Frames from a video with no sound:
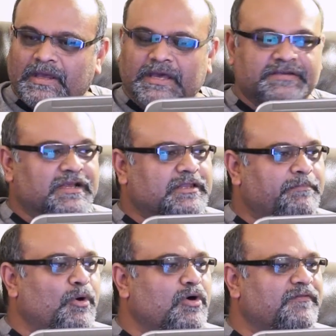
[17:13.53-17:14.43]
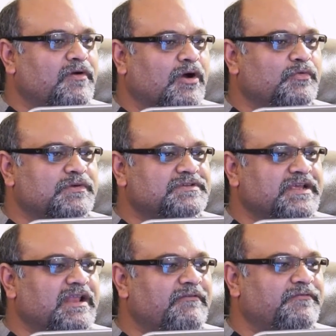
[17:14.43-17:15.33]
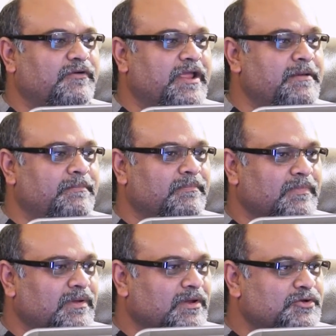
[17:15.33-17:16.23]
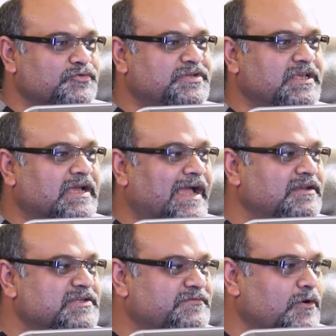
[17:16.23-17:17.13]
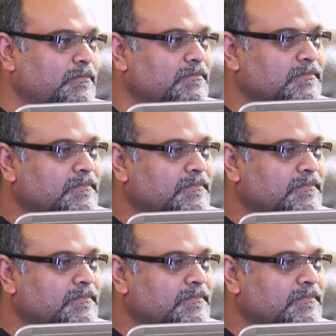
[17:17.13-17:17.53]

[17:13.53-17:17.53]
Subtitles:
He said the book of God was enough for him to seek guidance from.